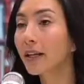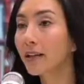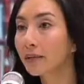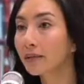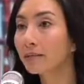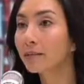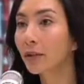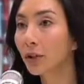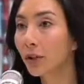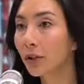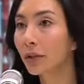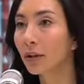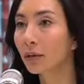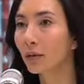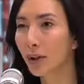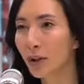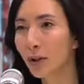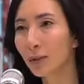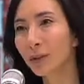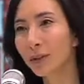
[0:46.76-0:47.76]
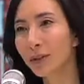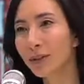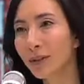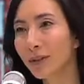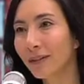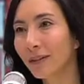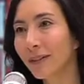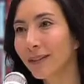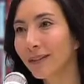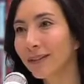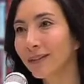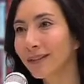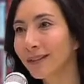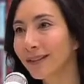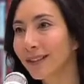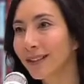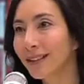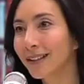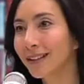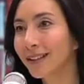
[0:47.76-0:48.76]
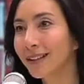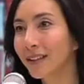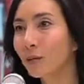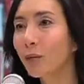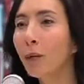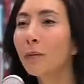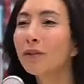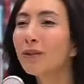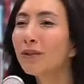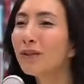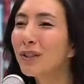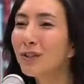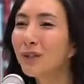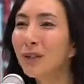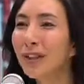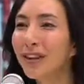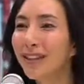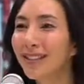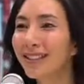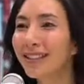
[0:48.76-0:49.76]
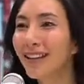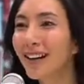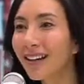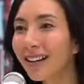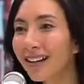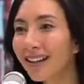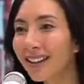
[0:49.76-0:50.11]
Yeah, sure. Would you want to, though? What would you do with that time?